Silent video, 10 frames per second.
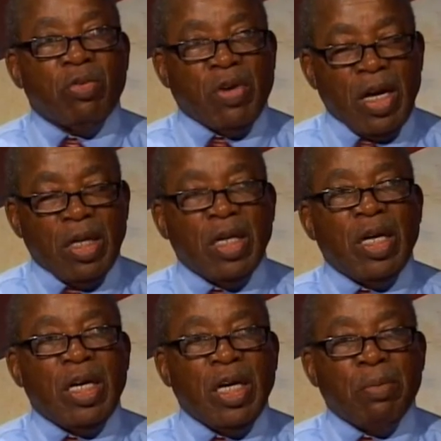Right.
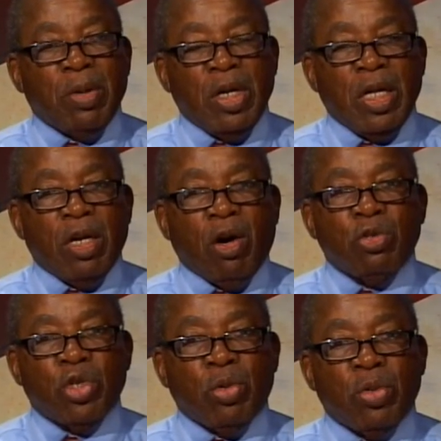And then
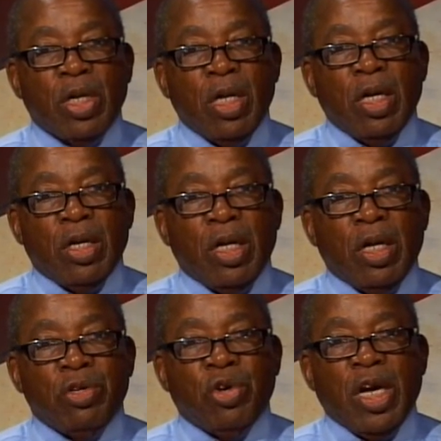also
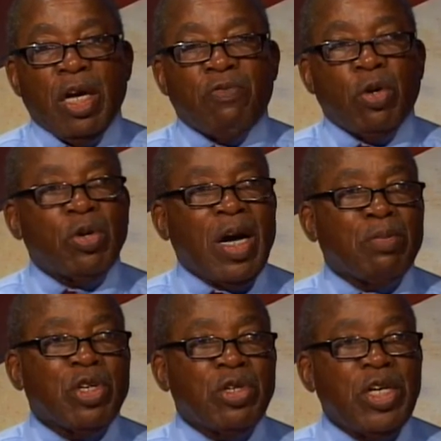you can vote
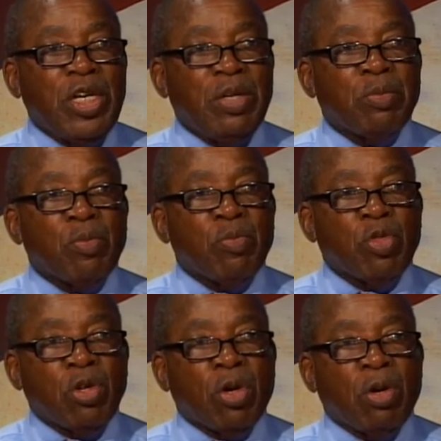absentee.
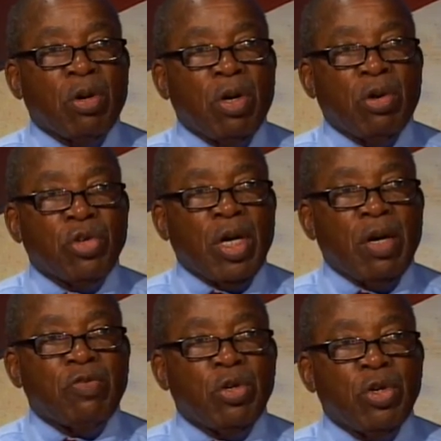You know, all you
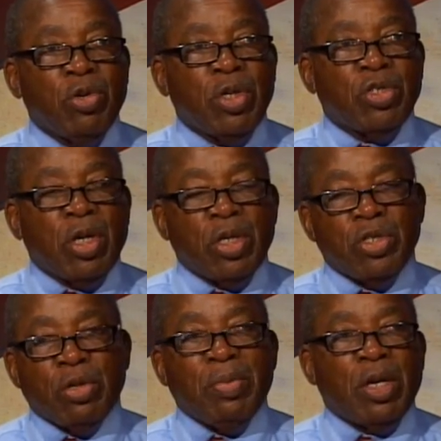have to do is
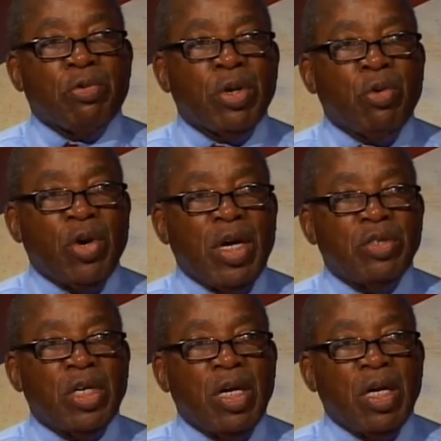submit a
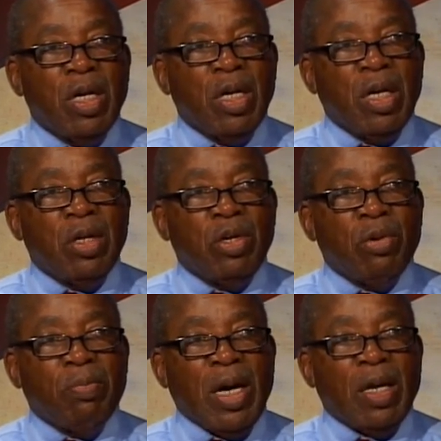request, and your
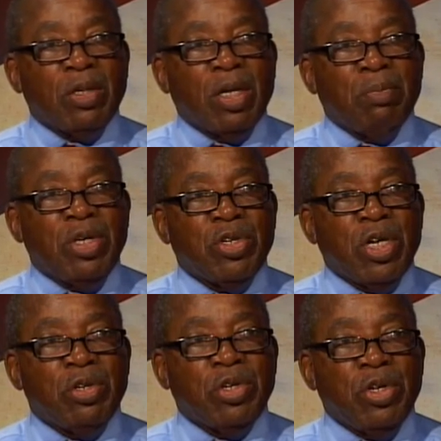ballot can be
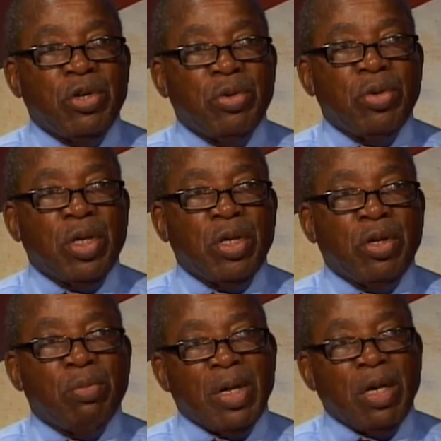sent to you, and
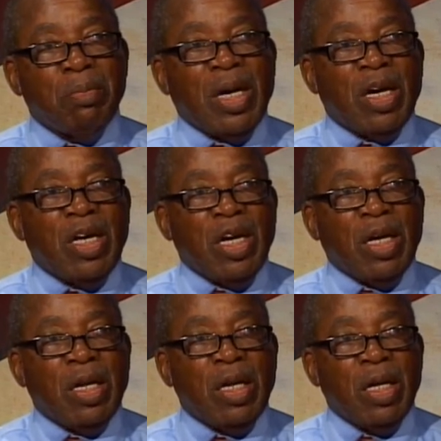you mail it back
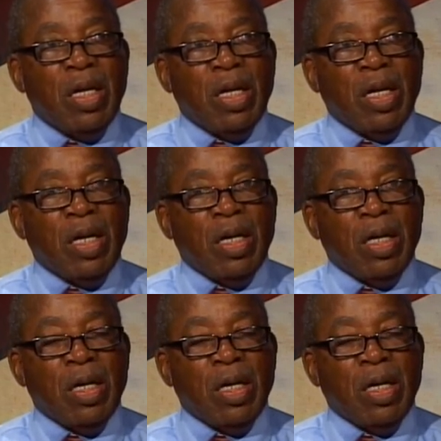in, and